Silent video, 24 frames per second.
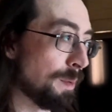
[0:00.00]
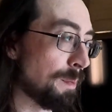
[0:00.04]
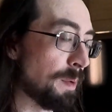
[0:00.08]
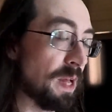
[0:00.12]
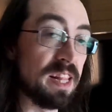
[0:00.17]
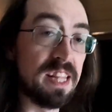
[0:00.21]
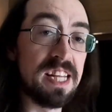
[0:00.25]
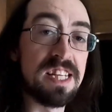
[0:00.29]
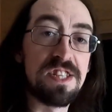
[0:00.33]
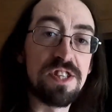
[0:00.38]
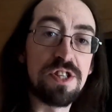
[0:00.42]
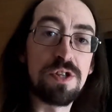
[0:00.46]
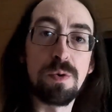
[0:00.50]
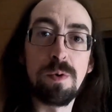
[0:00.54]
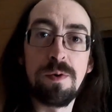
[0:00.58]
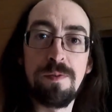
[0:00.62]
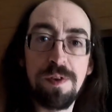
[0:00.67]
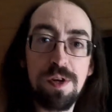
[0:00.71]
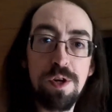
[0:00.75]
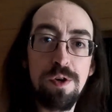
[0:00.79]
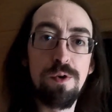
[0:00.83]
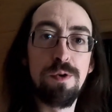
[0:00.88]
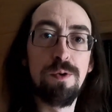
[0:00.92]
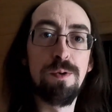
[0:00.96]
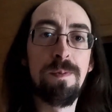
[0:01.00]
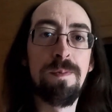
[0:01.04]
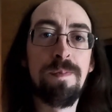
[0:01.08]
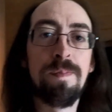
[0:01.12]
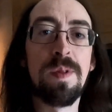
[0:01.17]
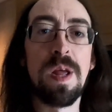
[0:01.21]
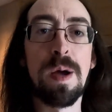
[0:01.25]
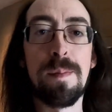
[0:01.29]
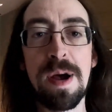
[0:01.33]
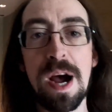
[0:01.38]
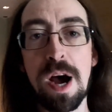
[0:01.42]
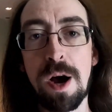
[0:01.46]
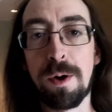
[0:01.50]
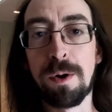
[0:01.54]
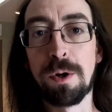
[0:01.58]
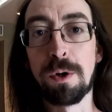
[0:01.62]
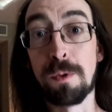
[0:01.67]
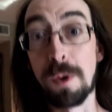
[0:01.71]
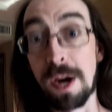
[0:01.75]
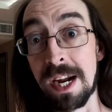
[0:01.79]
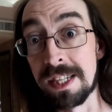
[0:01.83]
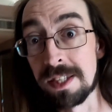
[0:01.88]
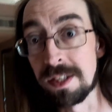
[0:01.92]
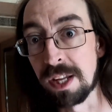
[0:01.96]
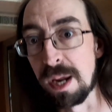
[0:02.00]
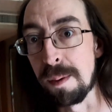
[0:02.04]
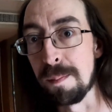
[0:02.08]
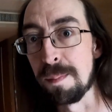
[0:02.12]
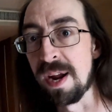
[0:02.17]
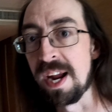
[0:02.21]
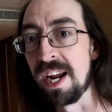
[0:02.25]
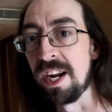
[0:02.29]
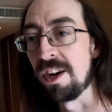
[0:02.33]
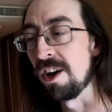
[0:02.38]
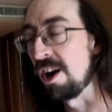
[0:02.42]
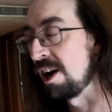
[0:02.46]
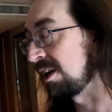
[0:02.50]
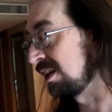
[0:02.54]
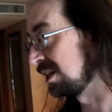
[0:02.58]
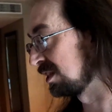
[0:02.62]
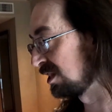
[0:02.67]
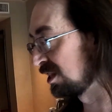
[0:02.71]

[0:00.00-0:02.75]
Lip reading: But this is a review about Graceland Bangkok.